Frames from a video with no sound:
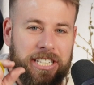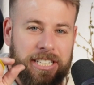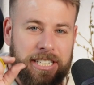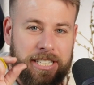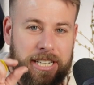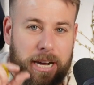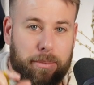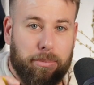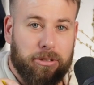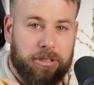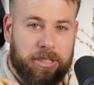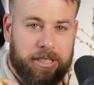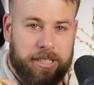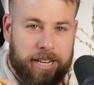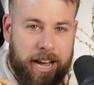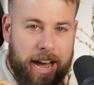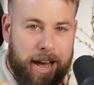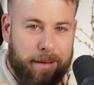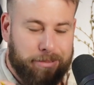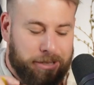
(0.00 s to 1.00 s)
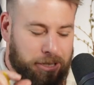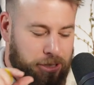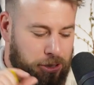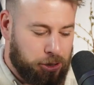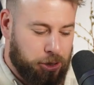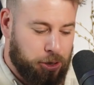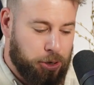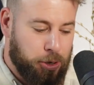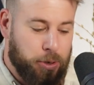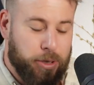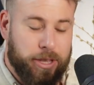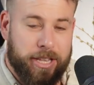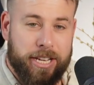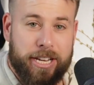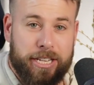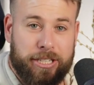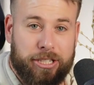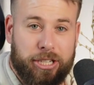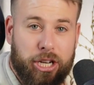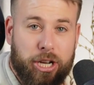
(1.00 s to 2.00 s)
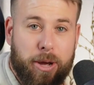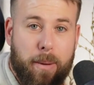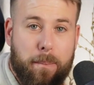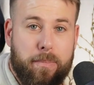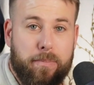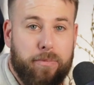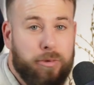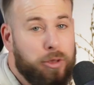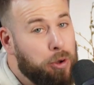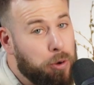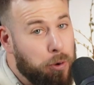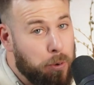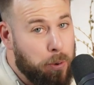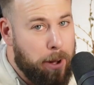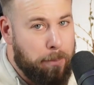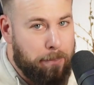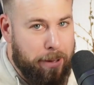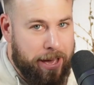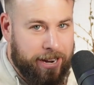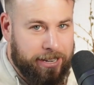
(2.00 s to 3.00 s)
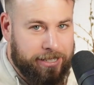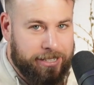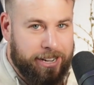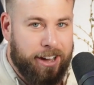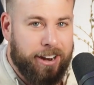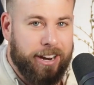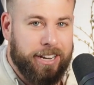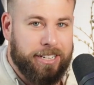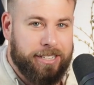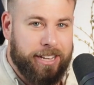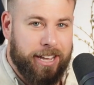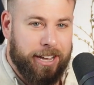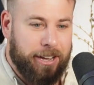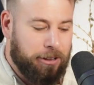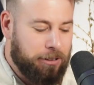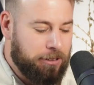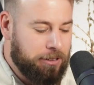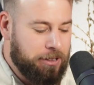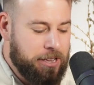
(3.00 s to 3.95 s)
double stops to this new pentatonic scale.